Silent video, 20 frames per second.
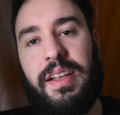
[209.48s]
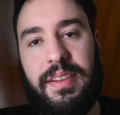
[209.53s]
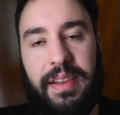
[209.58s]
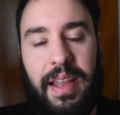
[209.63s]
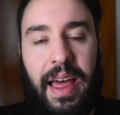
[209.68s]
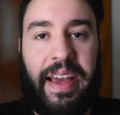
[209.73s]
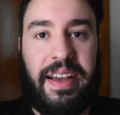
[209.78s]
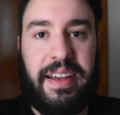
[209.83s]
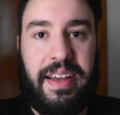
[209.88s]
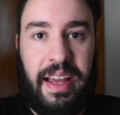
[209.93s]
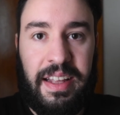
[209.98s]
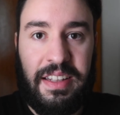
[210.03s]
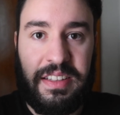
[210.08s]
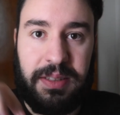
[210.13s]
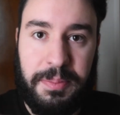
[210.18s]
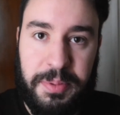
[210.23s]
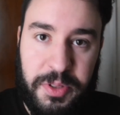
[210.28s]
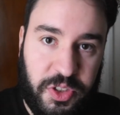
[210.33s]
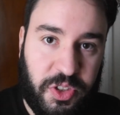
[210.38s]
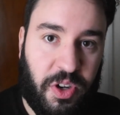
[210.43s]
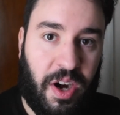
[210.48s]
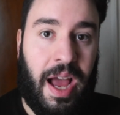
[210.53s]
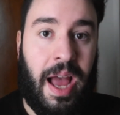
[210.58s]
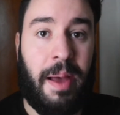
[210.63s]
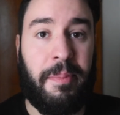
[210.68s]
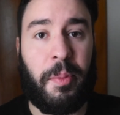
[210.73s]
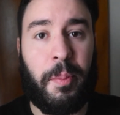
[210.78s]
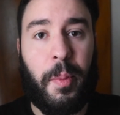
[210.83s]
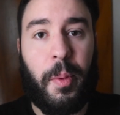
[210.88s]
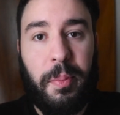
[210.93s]
like and
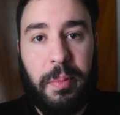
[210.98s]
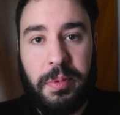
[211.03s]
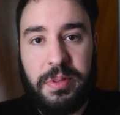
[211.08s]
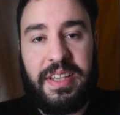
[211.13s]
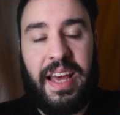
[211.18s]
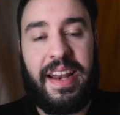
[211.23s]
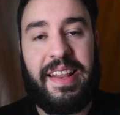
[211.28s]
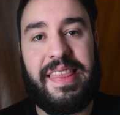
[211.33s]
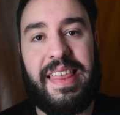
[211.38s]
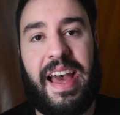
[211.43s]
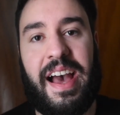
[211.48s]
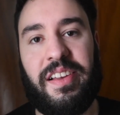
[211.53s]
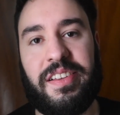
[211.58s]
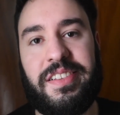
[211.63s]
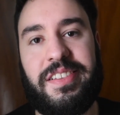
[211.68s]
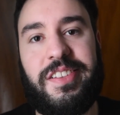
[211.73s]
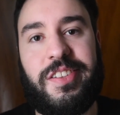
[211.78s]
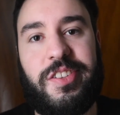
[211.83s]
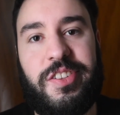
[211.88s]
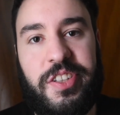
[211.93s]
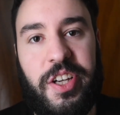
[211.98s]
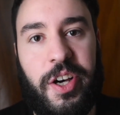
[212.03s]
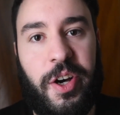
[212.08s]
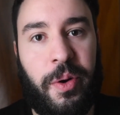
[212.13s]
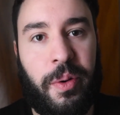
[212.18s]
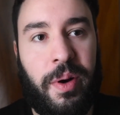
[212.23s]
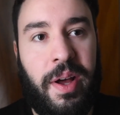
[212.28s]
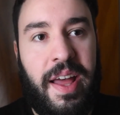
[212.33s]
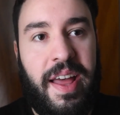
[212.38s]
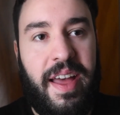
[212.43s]
subscribe. I'm almost at 1,000,
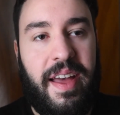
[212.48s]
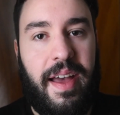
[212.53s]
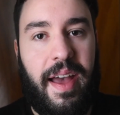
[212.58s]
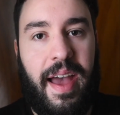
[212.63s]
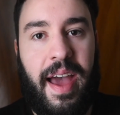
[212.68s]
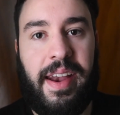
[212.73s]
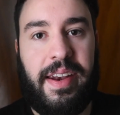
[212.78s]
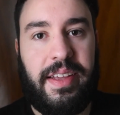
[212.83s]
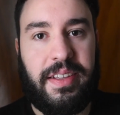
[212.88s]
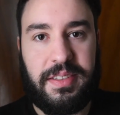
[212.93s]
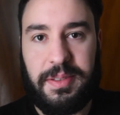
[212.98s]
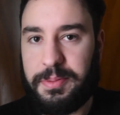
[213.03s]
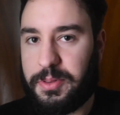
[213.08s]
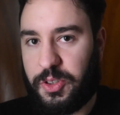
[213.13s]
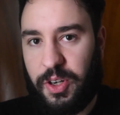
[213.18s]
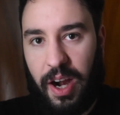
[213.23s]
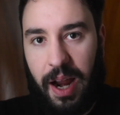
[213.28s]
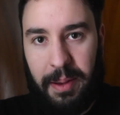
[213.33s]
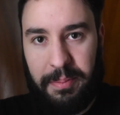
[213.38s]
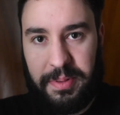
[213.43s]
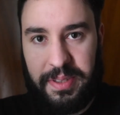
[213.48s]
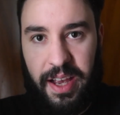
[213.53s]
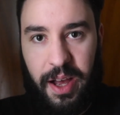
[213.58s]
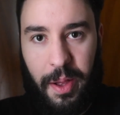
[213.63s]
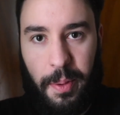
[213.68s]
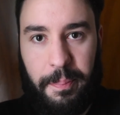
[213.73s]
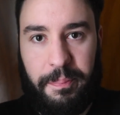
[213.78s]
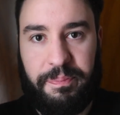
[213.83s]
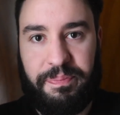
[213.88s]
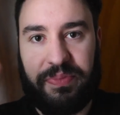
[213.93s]
so any subscribes
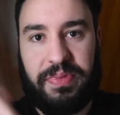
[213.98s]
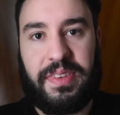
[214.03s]
help.